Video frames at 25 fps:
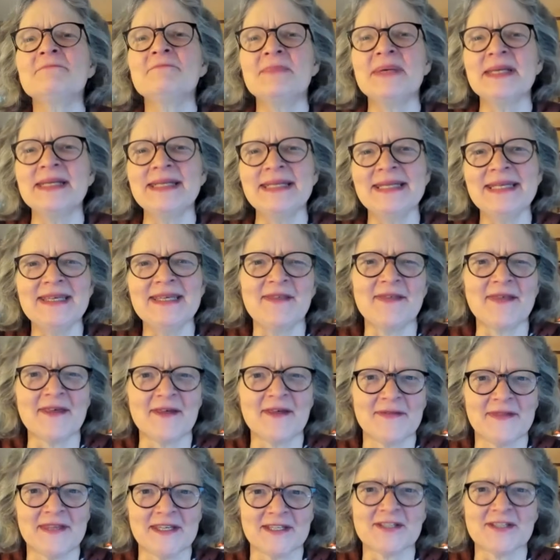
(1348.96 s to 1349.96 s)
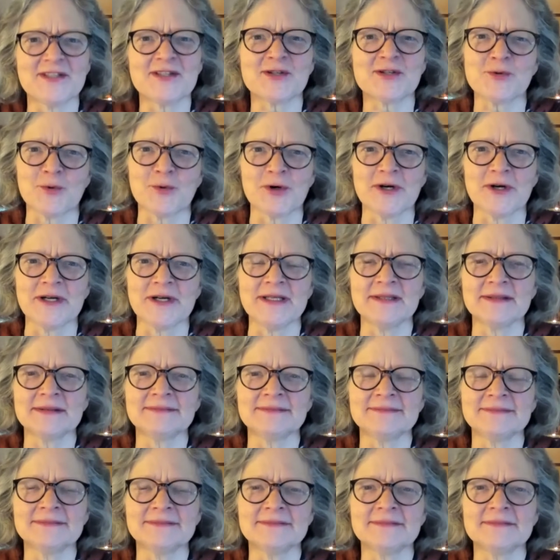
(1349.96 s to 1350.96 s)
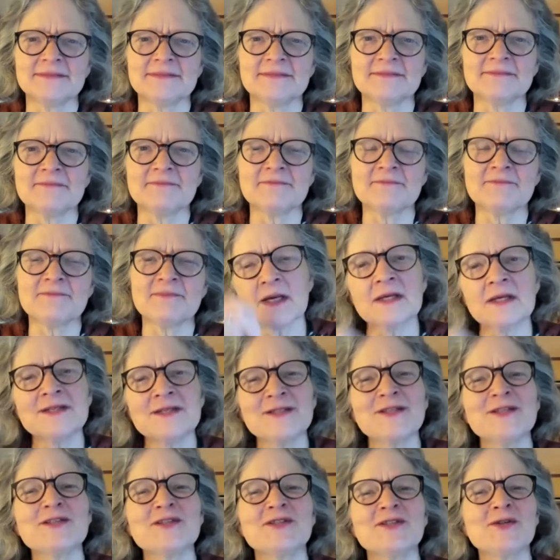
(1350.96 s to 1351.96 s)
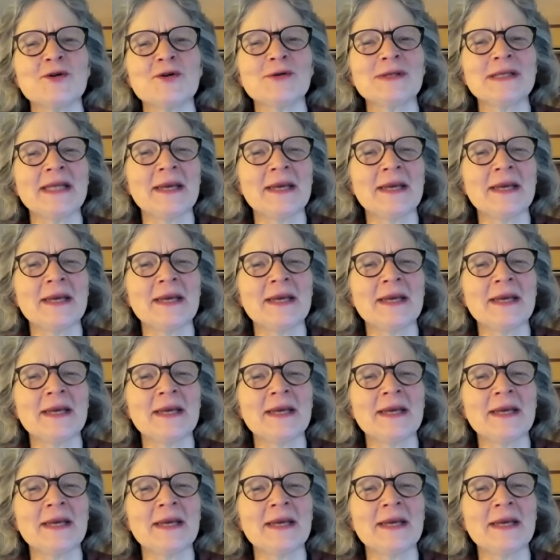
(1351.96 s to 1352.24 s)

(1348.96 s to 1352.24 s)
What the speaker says: beneath this story. So